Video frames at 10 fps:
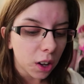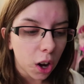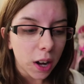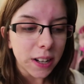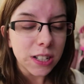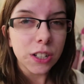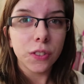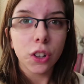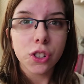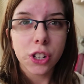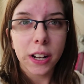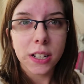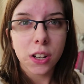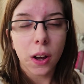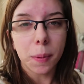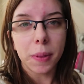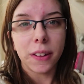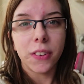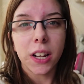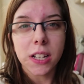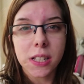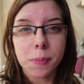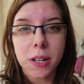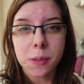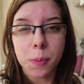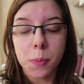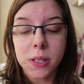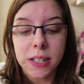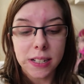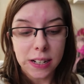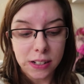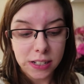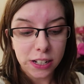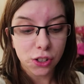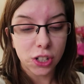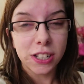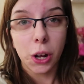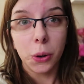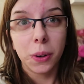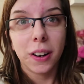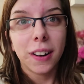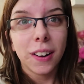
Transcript: Kind of lost track of time, and then realised that my husband was sitting downstairs on his own